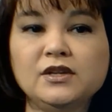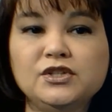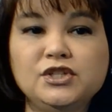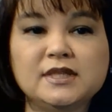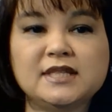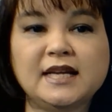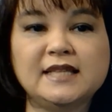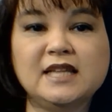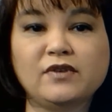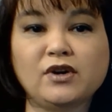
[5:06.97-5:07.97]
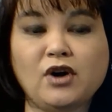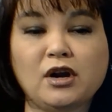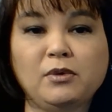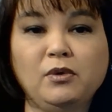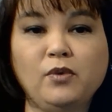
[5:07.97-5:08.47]
Suicide's never an
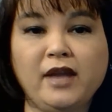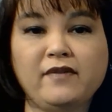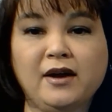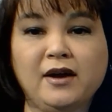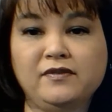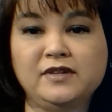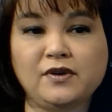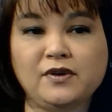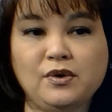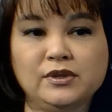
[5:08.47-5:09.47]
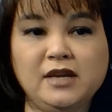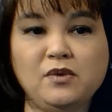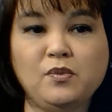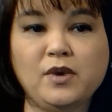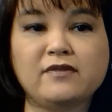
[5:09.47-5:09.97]
honorable way out of difficulty.
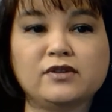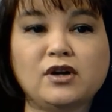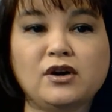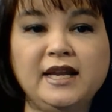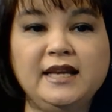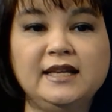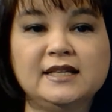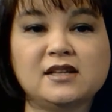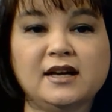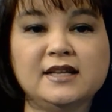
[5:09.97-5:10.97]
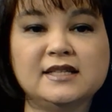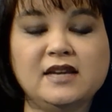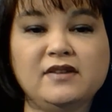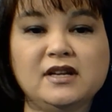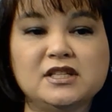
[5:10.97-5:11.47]
Whatever our need is, God has
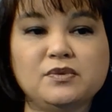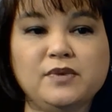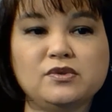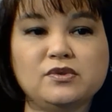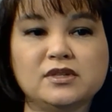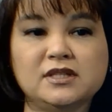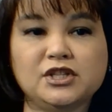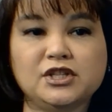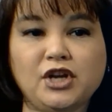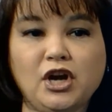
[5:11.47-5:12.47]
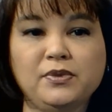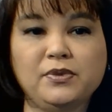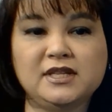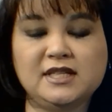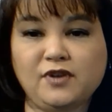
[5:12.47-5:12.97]
given us the resources to cope with
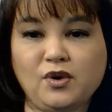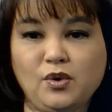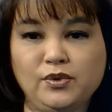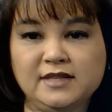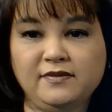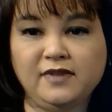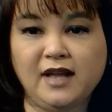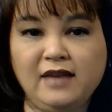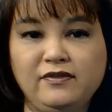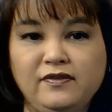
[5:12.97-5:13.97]
the difficulties of life.